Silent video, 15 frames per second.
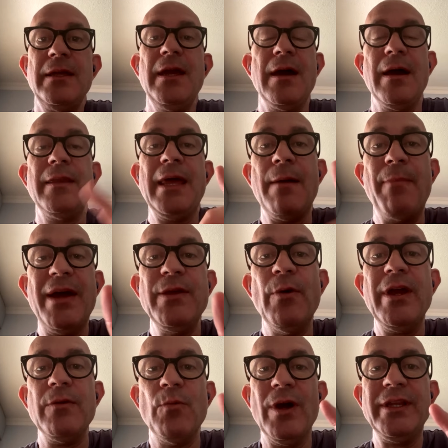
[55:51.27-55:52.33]
Yeah. And by the
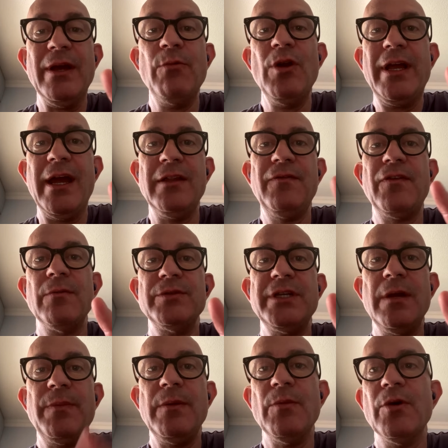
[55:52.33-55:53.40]
way, what they will get from
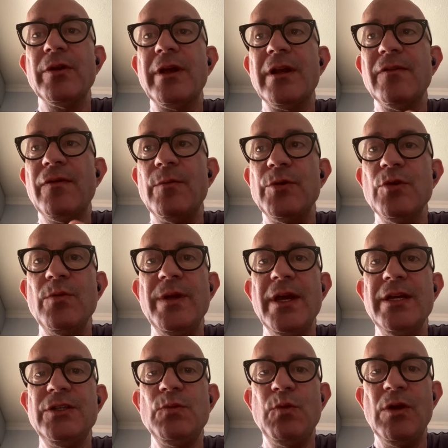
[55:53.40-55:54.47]
JP Morgan or from
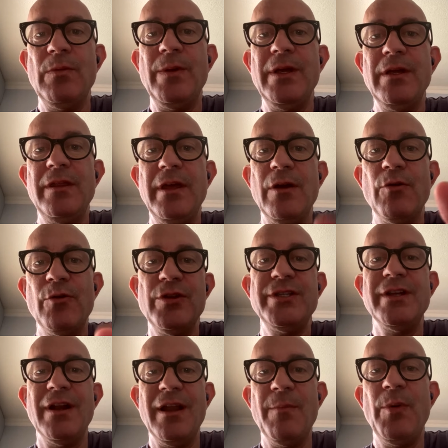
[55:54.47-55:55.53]
UBS will be the
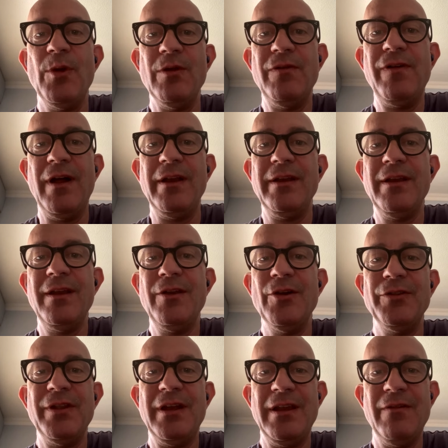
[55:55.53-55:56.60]
original Apollo fund,
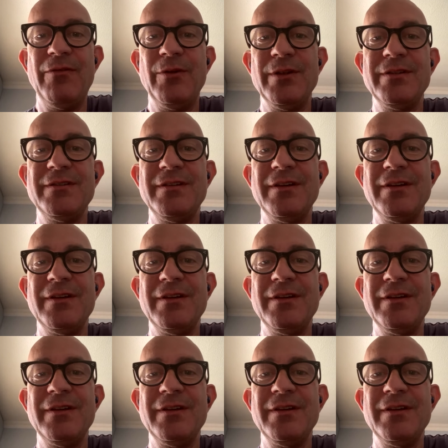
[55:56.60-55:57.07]
not the levered.